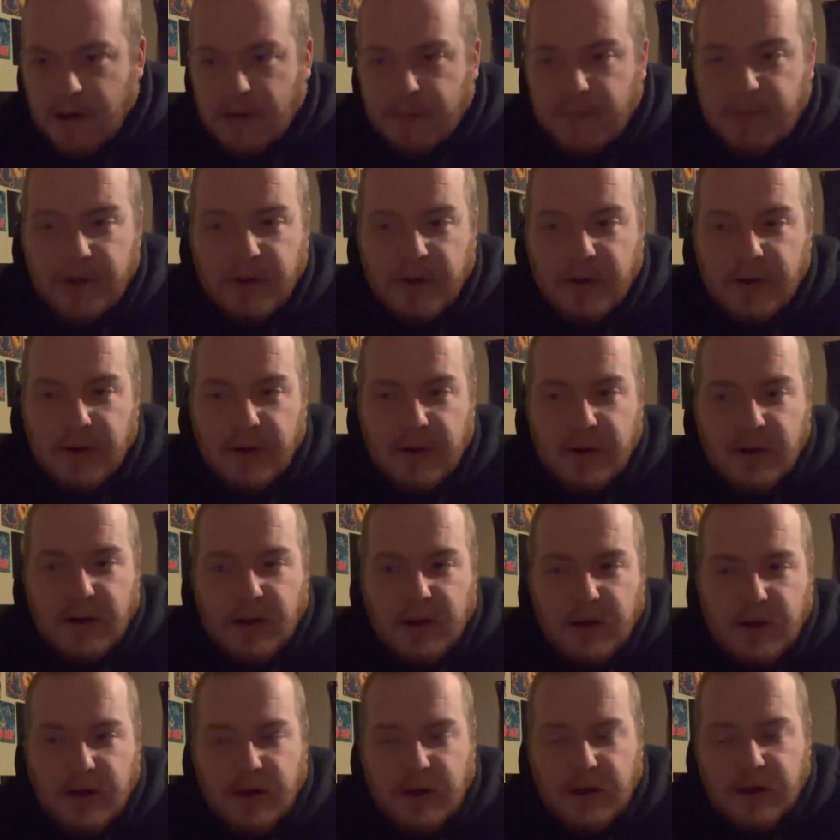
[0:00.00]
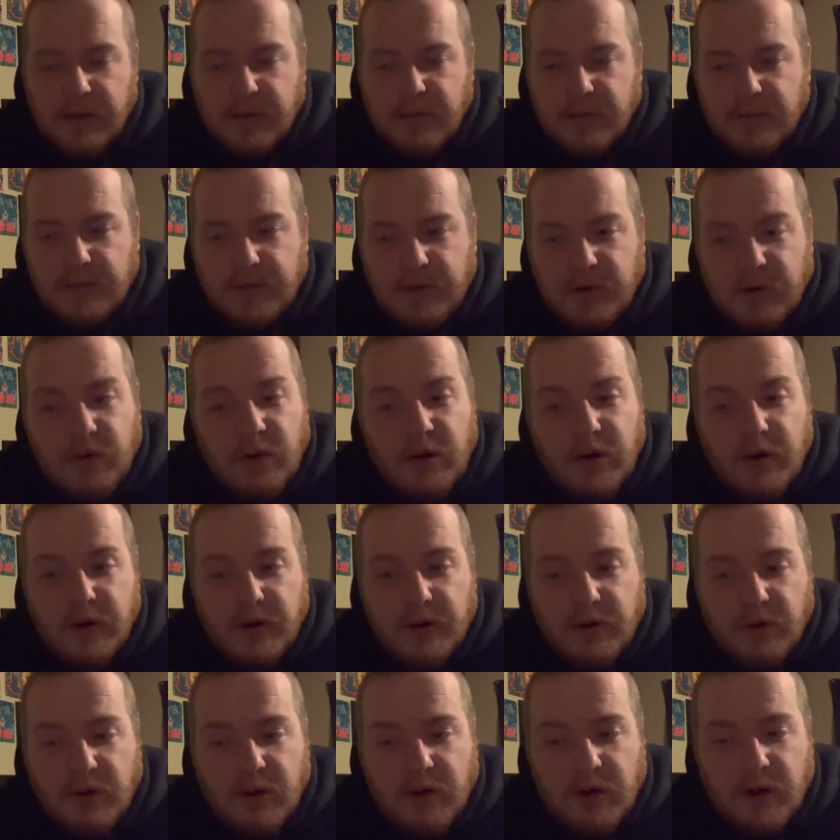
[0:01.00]
But
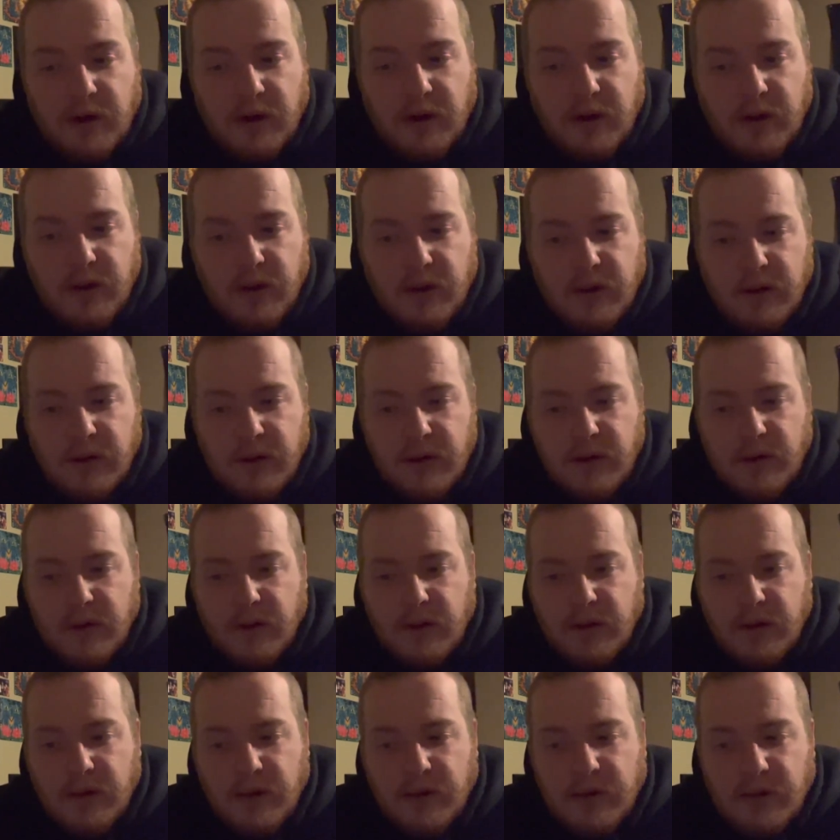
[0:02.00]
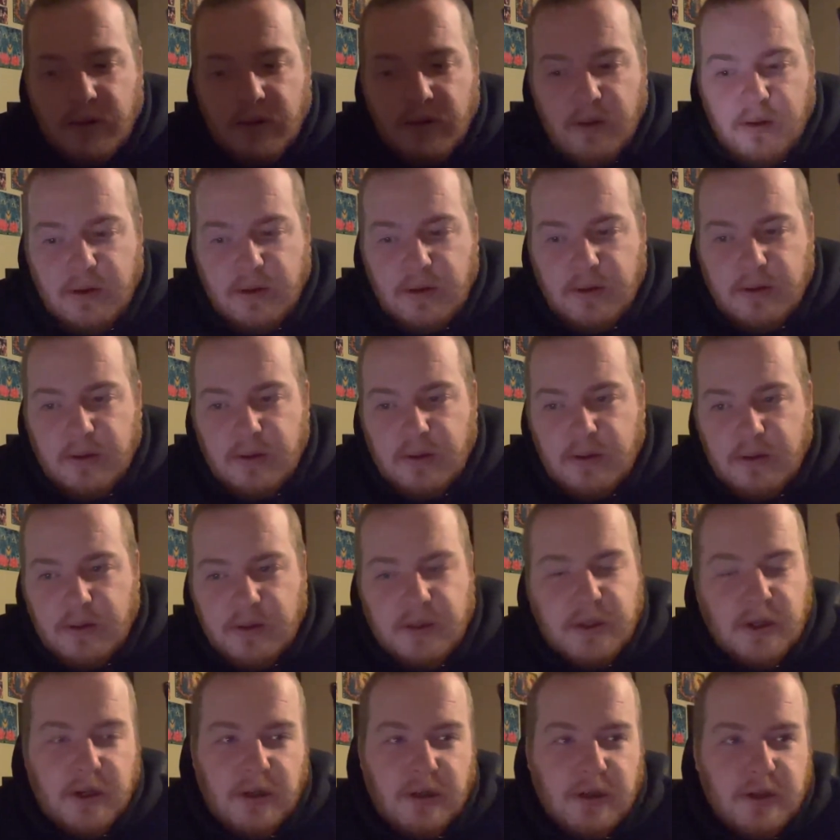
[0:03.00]
Toradora
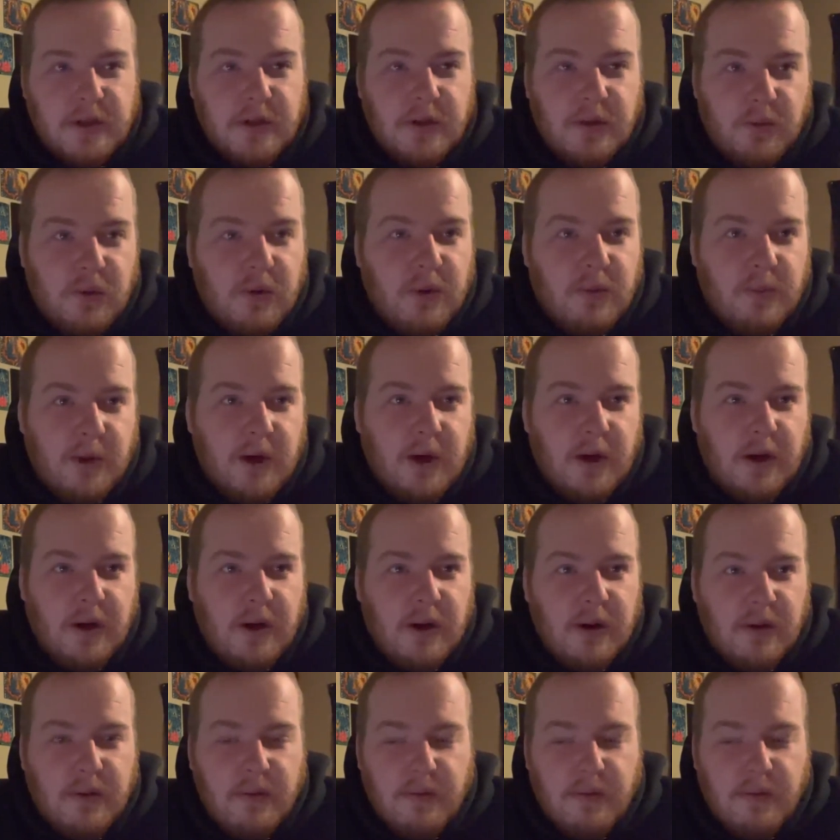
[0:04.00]
is honestly one of my